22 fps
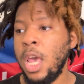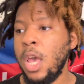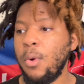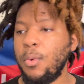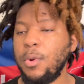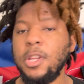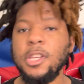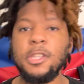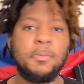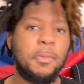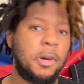
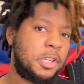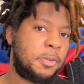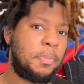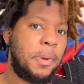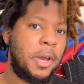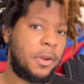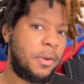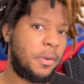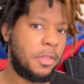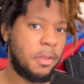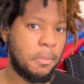when he's much
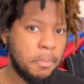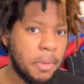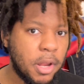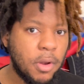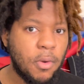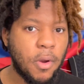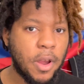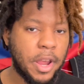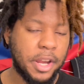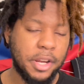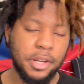better in the
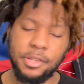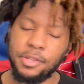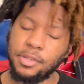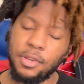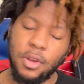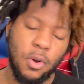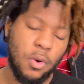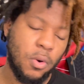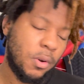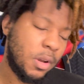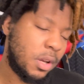mid-range.
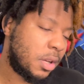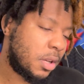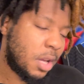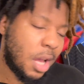So,